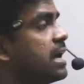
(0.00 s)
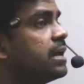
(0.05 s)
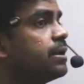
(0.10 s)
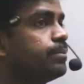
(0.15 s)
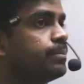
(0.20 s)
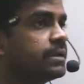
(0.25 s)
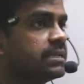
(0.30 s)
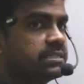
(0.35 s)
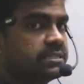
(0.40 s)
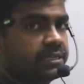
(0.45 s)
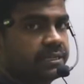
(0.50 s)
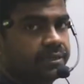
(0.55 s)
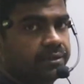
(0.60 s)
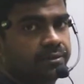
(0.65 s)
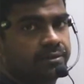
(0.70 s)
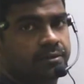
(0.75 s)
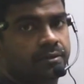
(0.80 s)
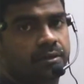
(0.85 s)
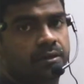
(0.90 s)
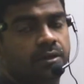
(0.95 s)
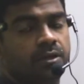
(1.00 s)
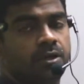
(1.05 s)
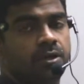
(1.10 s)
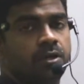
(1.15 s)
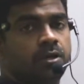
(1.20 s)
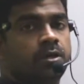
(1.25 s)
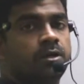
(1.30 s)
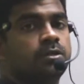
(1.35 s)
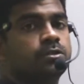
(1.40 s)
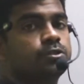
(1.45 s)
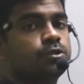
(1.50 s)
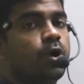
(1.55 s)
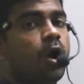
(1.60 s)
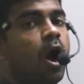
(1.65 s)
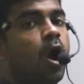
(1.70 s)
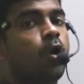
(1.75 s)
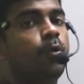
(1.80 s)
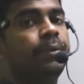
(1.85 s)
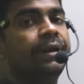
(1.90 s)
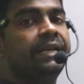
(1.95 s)
are present. So
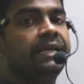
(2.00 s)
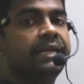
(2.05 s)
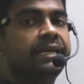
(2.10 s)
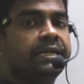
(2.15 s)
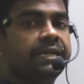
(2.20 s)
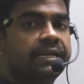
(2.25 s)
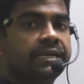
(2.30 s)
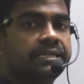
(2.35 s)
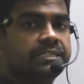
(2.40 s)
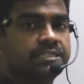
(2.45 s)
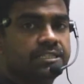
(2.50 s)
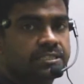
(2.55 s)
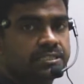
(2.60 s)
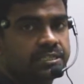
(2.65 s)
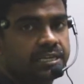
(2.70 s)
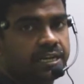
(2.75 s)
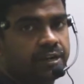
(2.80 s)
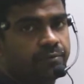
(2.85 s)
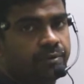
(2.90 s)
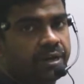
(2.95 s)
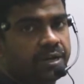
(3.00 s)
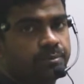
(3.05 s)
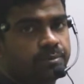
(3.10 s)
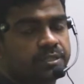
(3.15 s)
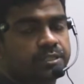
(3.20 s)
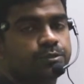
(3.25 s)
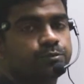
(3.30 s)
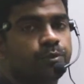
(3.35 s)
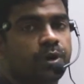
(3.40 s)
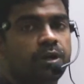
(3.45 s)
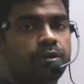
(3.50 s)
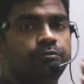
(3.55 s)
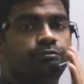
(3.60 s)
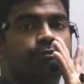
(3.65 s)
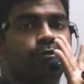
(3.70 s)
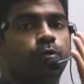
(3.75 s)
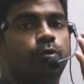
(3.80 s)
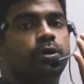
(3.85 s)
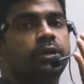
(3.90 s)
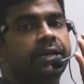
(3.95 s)
how many iterations required means what?
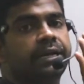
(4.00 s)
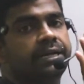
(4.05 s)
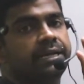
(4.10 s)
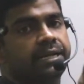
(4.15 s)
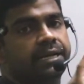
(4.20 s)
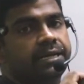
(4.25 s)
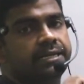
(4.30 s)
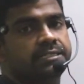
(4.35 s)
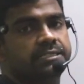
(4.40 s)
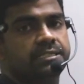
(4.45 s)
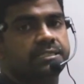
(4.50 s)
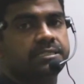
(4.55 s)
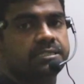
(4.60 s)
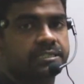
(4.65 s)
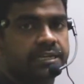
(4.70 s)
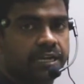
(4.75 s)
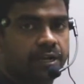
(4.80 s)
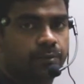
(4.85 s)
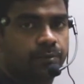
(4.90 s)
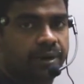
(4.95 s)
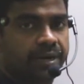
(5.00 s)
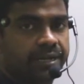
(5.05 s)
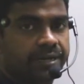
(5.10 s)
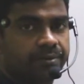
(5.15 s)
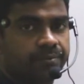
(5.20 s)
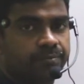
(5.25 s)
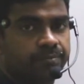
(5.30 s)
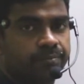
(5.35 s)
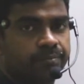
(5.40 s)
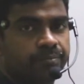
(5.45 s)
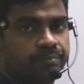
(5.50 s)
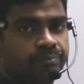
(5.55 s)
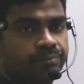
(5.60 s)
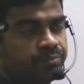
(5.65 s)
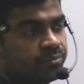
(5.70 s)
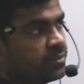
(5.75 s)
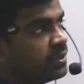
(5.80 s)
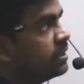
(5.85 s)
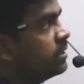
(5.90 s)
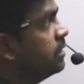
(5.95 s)
4 iterations required.
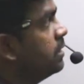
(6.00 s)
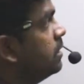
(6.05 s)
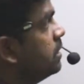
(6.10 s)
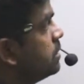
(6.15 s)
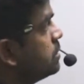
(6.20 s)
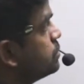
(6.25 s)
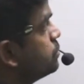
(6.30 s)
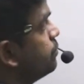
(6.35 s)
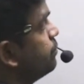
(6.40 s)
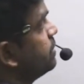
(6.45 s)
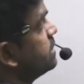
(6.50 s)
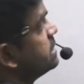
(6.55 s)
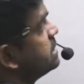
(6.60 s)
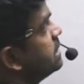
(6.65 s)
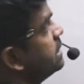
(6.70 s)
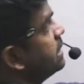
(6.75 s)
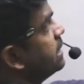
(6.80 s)
So first